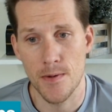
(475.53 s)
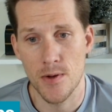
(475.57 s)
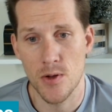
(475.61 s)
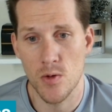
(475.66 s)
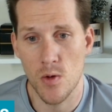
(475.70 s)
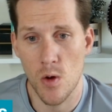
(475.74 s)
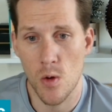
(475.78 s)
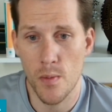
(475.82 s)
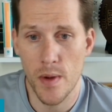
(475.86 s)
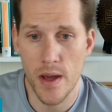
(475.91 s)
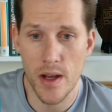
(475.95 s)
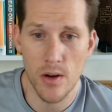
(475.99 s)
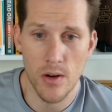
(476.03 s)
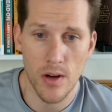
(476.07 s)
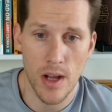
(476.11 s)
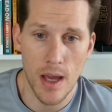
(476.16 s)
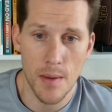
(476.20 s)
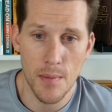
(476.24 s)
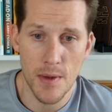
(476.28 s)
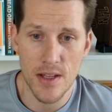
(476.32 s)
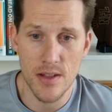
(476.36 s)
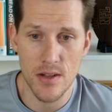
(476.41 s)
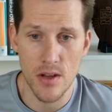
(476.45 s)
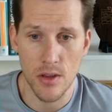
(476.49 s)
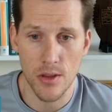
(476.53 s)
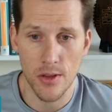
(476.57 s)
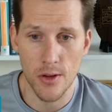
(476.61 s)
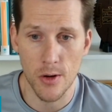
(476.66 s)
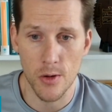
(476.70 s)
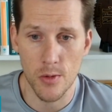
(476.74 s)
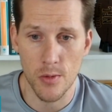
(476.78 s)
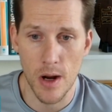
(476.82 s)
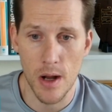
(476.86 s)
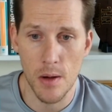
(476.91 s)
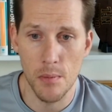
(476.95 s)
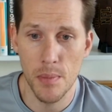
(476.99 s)
Jerome Baker came in as a
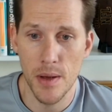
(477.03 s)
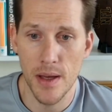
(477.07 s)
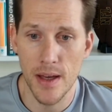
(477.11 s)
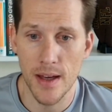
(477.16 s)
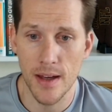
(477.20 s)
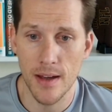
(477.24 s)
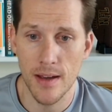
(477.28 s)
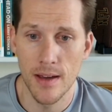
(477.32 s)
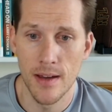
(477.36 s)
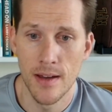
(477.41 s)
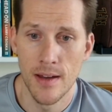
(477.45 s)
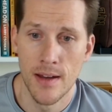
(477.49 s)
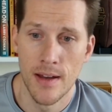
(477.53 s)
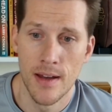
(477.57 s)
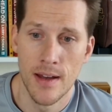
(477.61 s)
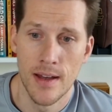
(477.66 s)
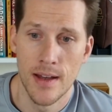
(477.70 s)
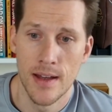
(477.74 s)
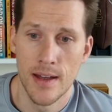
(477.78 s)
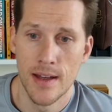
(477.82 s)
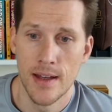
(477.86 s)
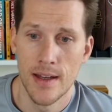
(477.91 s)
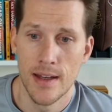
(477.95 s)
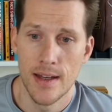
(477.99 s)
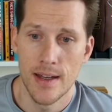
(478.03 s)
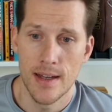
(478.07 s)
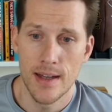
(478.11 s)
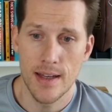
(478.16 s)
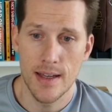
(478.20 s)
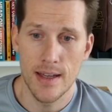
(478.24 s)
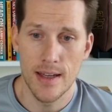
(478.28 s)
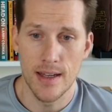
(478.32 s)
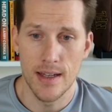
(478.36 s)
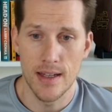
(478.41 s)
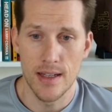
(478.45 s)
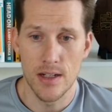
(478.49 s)
third-round pick
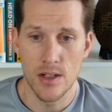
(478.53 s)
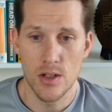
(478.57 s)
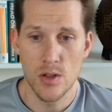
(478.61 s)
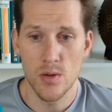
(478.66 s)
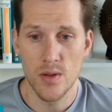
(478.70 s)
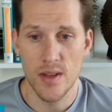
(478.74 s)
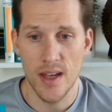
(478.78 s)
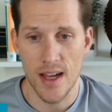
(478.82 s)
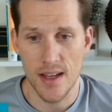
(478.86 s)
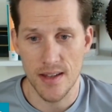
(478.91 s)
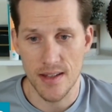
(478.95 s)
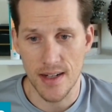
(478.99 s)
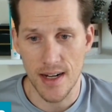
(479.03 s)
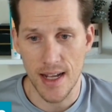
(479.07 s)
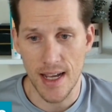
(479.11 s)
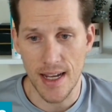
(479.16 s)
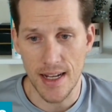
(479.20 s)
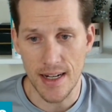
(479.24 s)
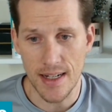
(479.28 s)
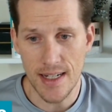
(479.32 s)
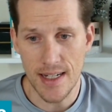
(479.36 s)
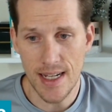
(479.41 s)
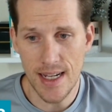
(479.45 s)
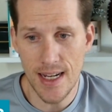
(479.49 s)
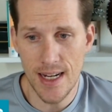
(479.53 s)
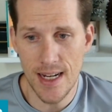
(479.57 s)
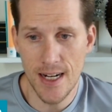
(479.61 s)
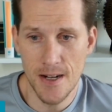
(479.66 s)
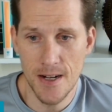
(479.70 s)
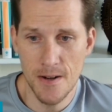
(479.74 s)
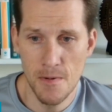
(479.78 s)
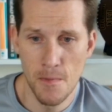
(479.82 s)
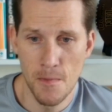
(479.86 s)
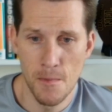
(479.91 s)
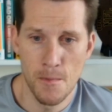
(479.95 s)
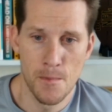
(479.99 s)
in
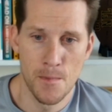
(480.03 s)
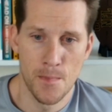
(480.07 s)
2018,